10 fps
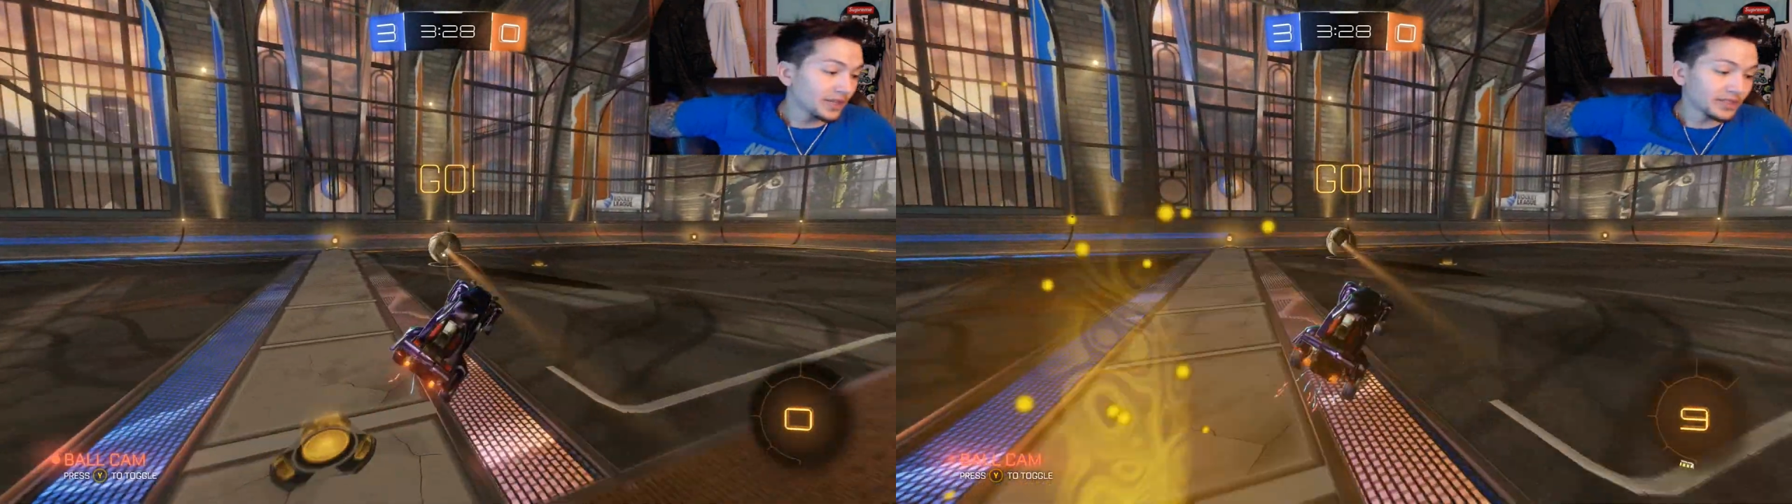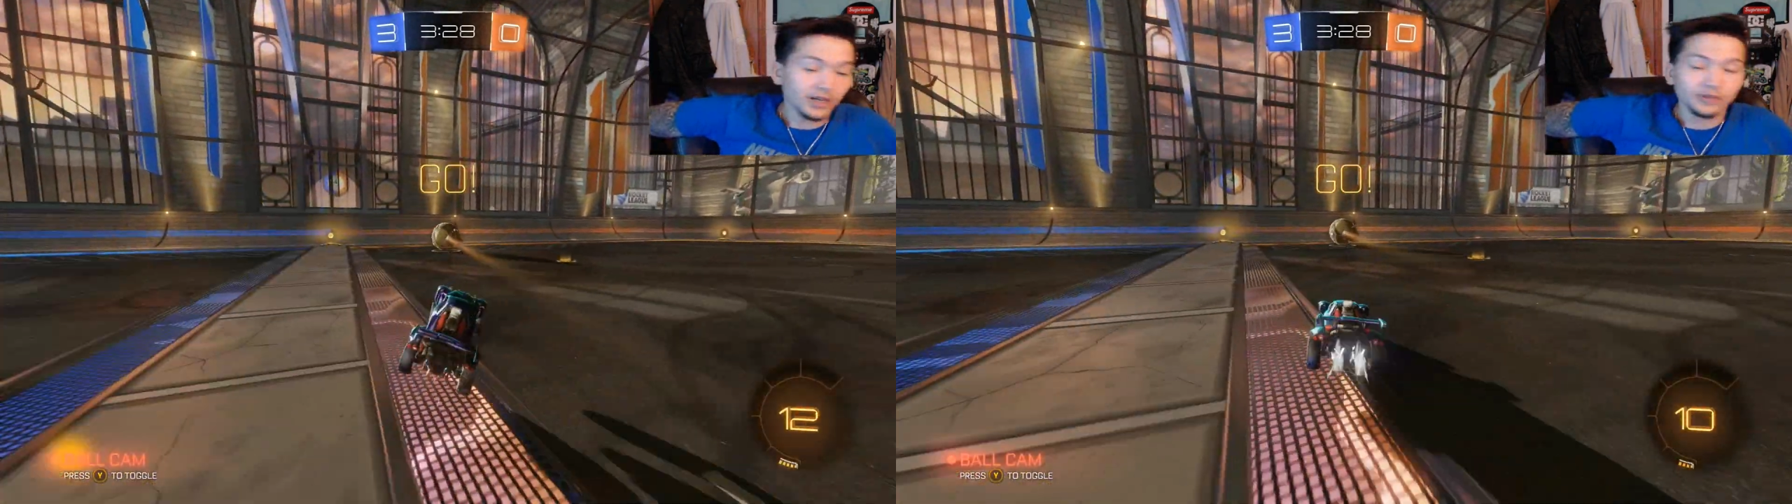
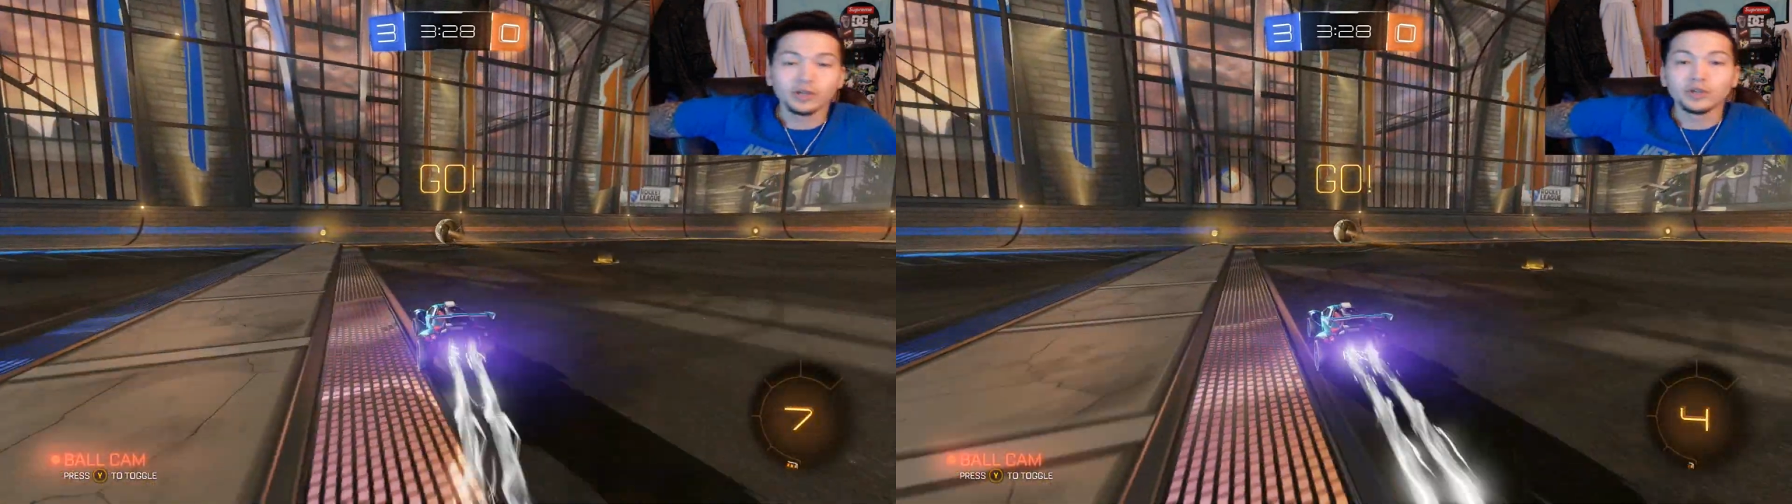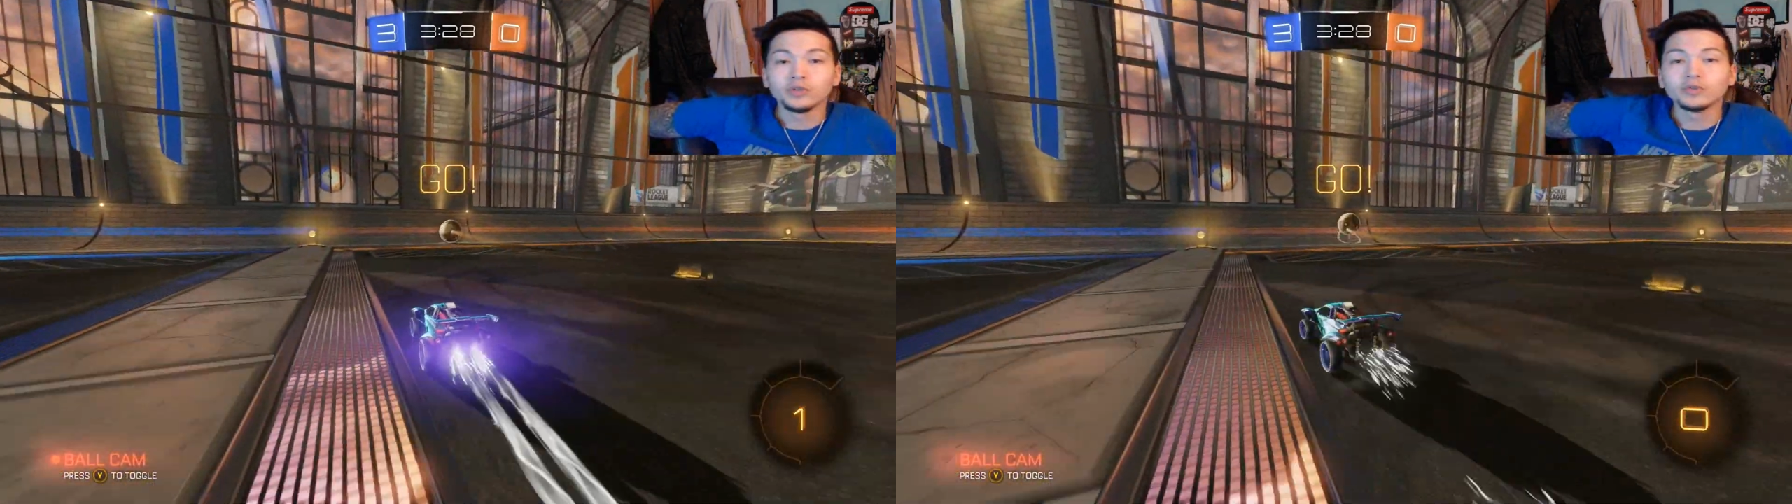myself
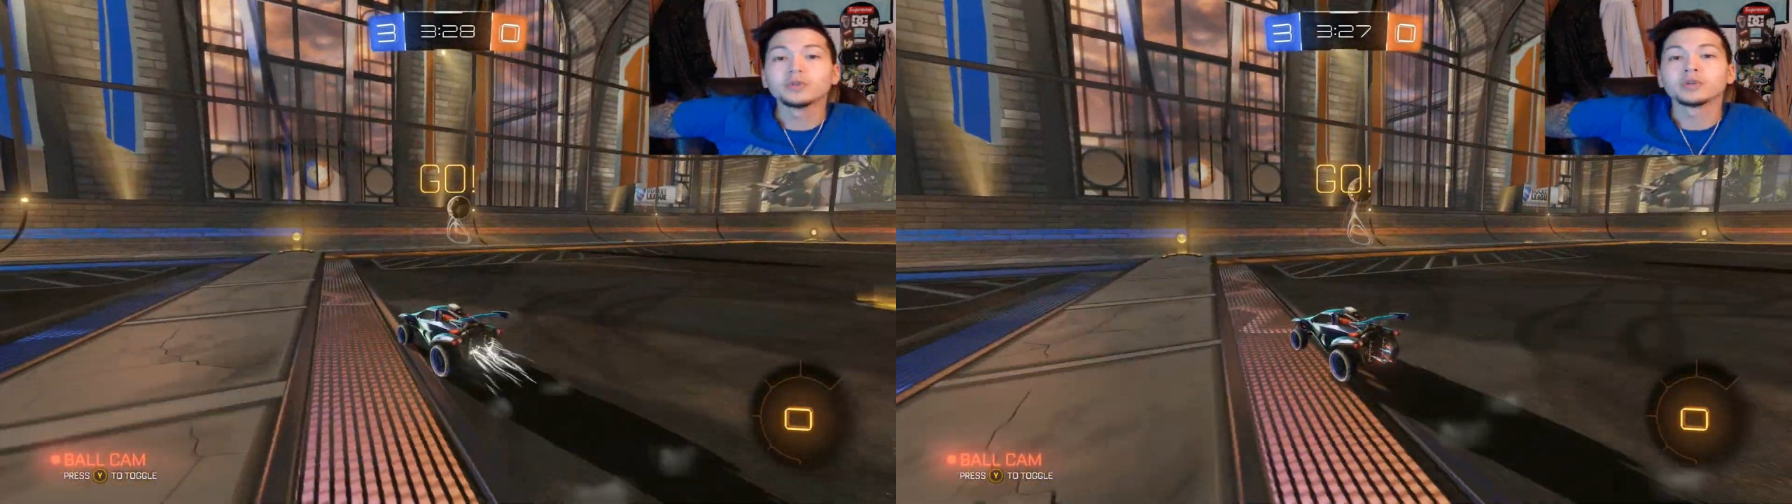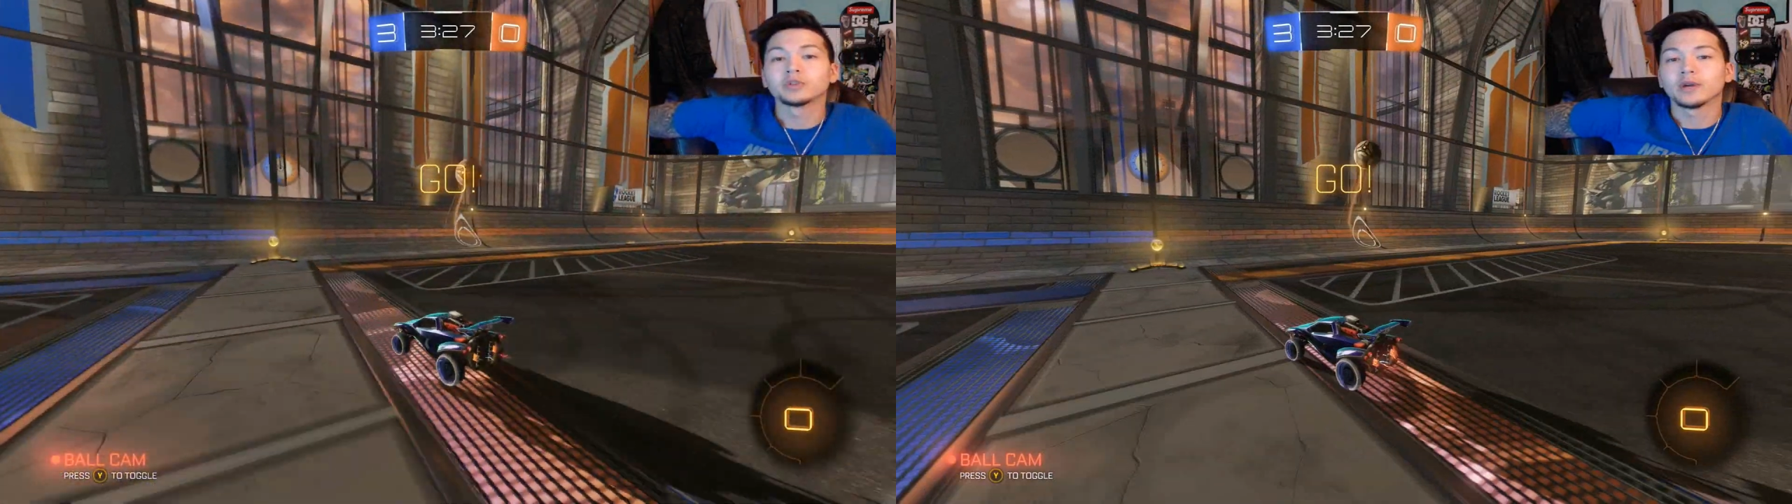and new
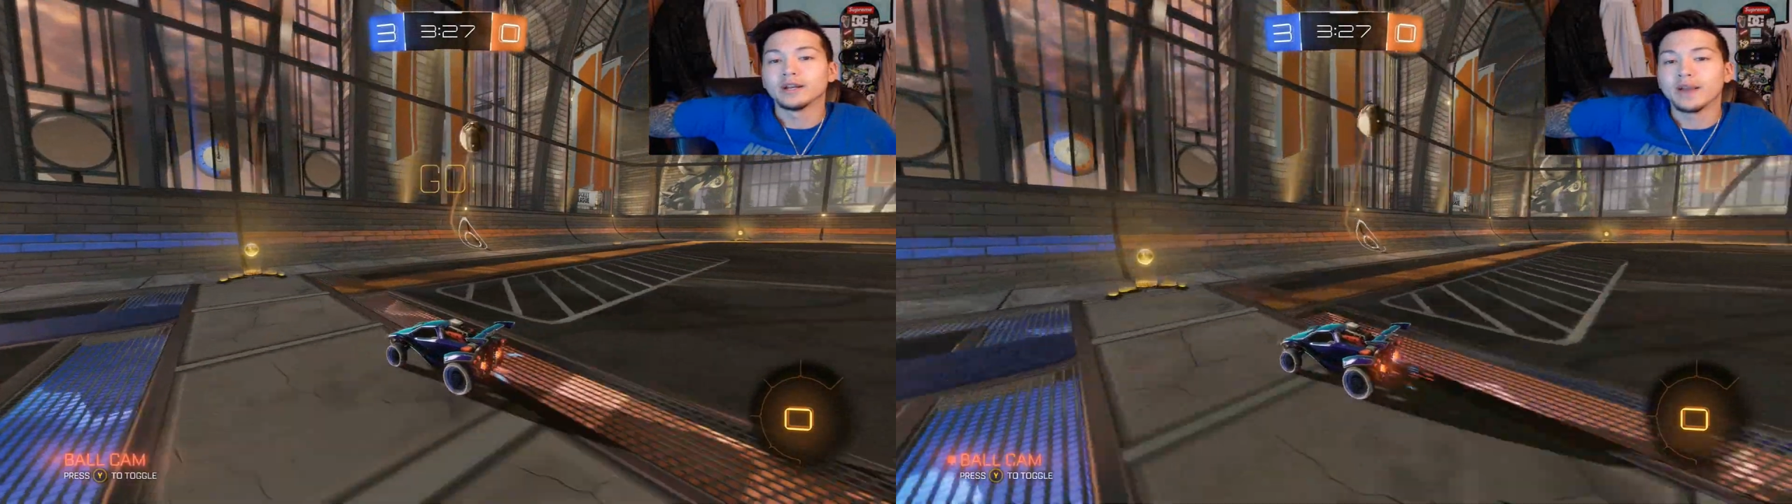viewers right